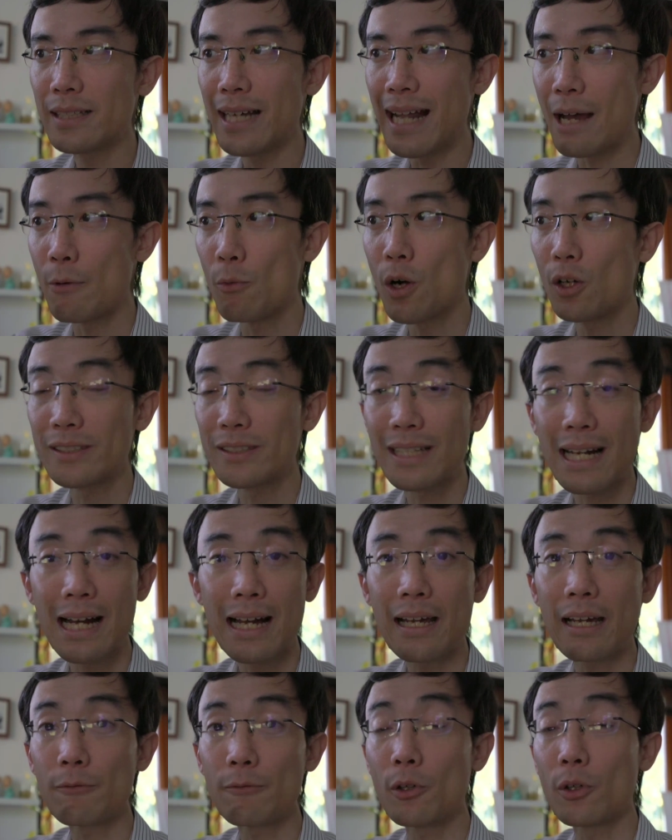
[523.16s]
that I want, I
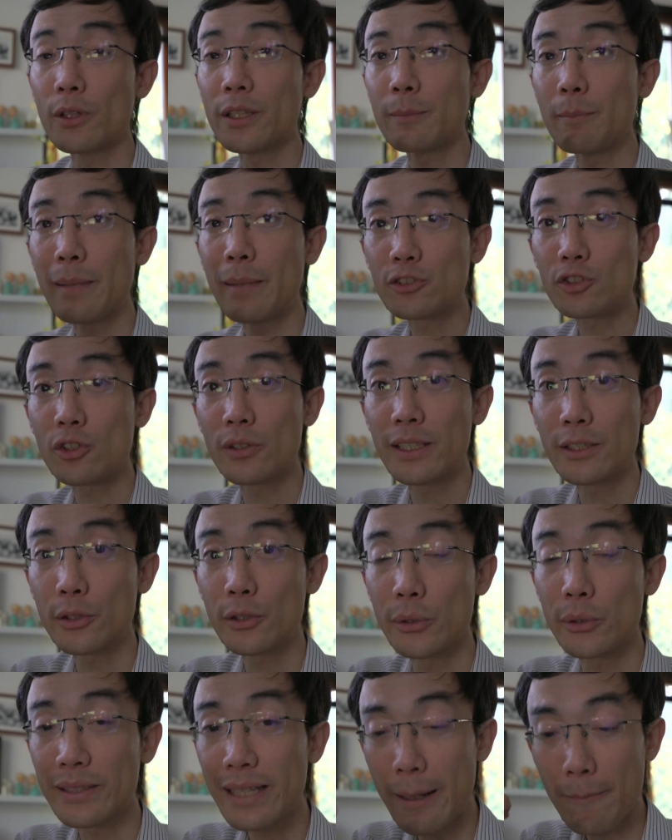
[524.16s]
have already mentioned it
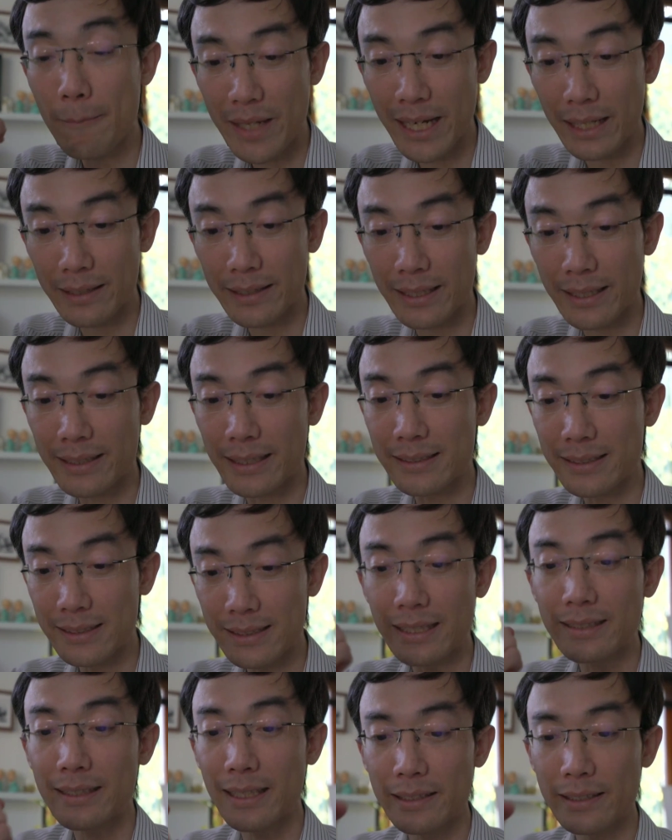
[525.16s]
to them, and then they
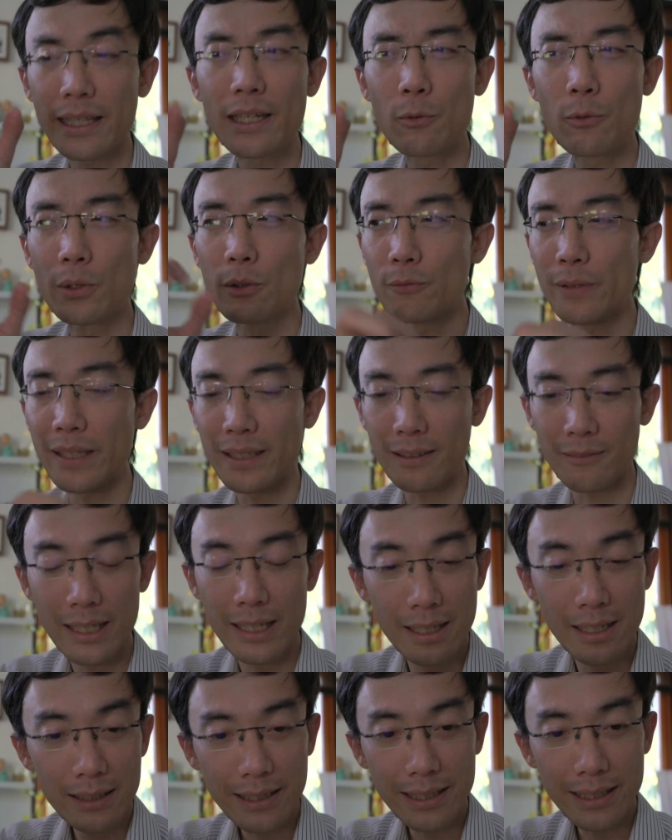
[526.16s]
said that they will think about,
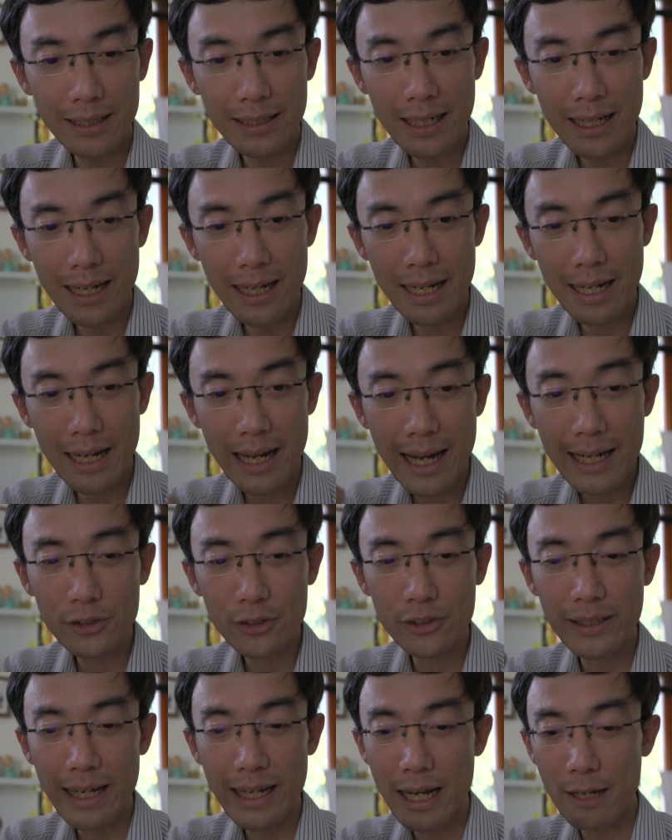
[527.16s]
they
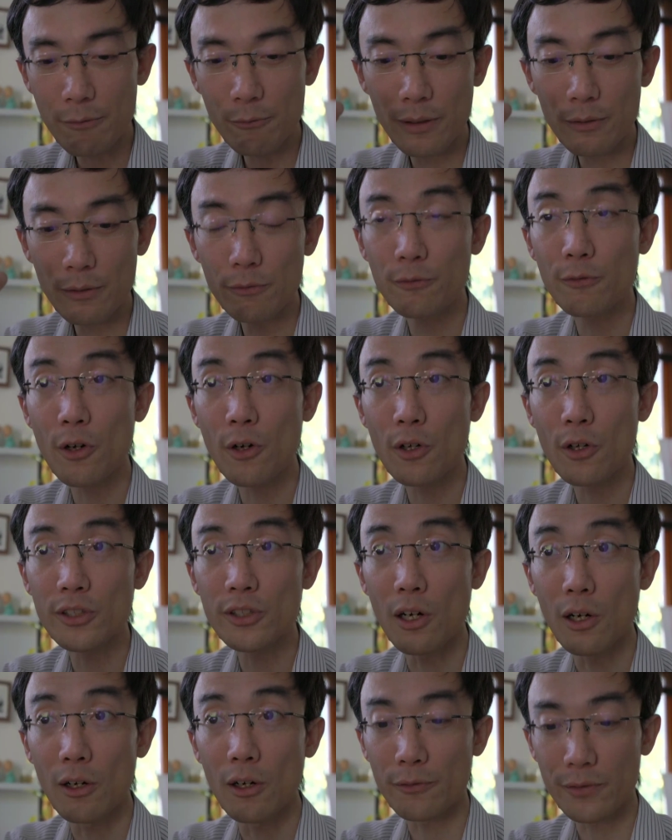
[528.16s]
actually haven't thought
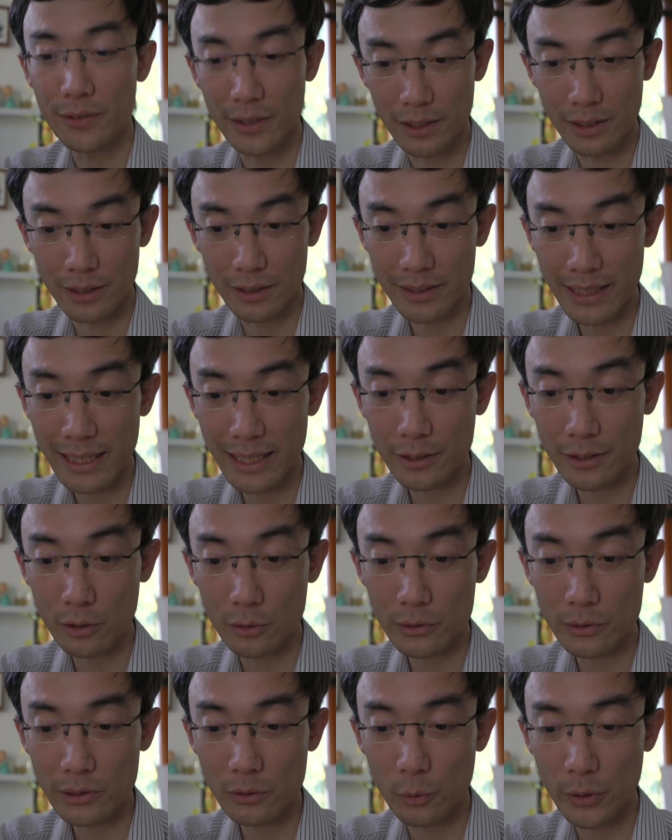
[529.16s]
of the
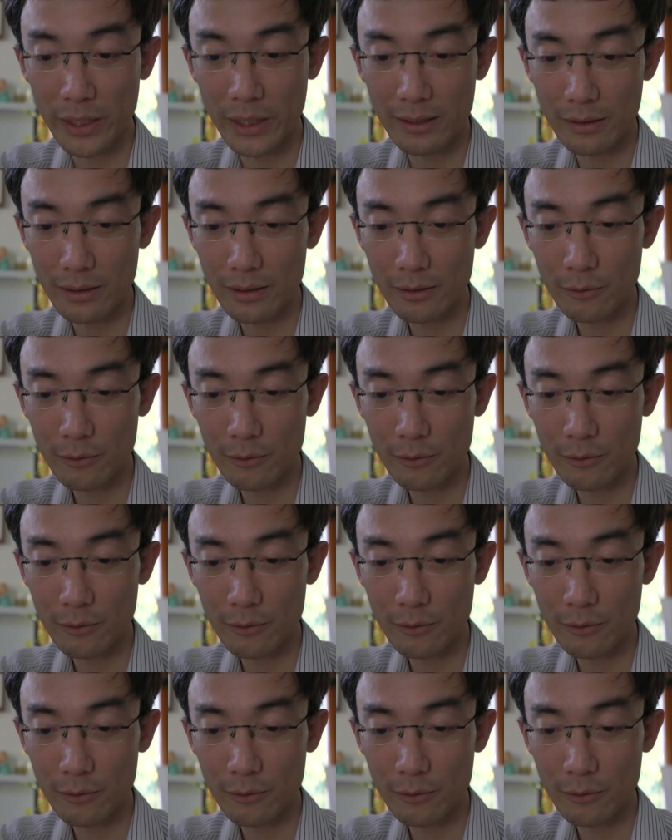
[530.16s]
title screen